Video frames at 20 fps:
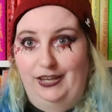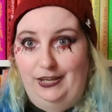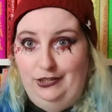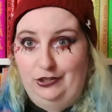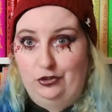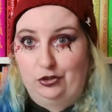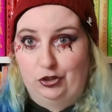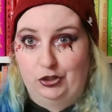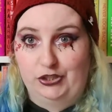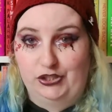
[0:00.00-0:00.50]

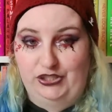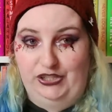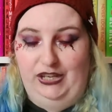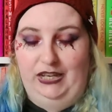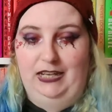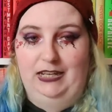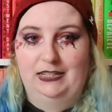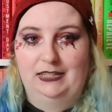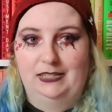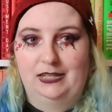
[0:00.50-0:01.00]
It just
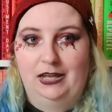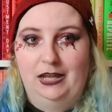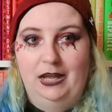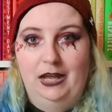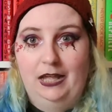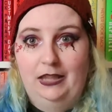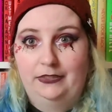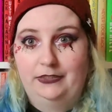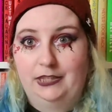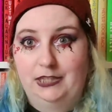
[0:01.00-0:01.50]
sees
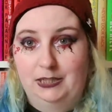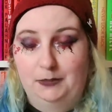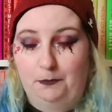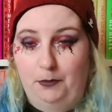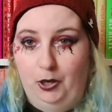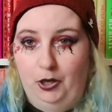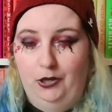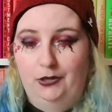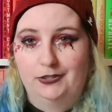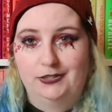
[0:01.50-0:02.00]
this
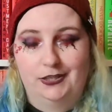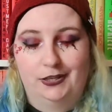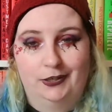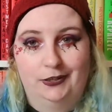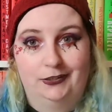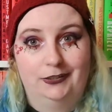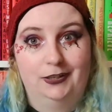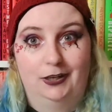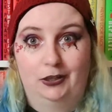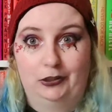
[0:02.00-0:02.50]
person